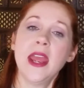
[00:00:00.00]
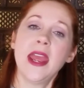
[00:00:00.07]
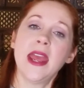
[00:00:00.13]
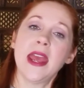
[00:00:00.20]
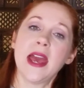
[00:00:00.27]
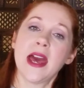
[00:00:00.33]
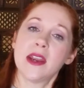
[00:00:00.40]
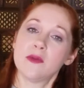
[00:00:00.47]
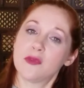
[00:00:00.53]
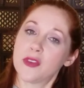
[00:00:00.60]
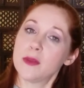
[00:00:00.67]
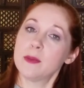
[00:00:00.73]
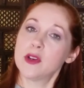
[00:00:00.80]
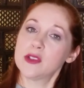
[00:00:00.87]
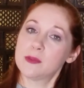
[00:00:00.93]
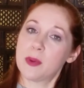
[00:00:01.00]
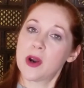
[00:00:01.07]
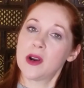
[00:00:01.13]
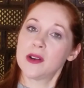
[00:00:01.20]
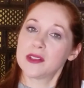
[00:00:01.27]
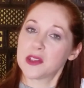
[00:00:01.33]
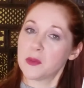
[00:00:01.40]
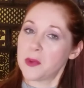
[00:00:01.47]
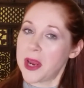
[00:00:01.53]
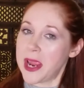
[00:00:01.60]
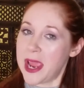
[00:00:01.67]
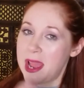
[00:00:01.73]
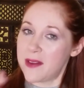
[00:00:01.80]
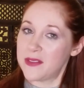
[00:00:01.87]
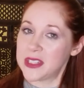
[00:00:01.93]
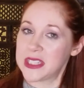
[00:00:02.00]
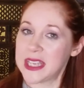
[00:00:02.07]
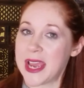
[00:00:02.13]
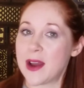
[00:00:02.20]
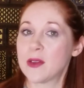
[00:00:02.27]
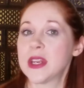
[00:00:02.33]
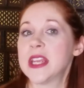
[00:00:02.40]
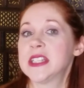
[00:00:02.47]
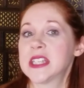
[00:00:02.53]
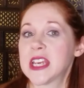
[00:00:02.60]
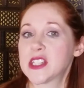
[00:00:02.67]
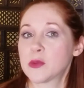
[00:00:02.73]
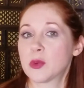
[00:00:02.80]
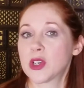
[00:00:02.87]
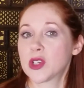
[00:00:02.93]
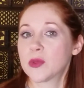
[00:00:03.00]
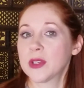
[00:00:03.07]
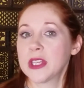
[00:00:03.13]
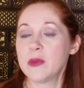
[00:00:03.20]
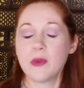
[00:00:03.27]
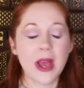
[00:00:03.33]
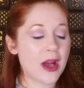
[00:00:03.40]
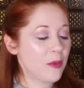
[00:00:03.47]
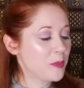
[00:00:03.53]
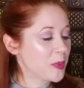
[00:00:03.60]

and for the most part the way I have it down, it does work really well.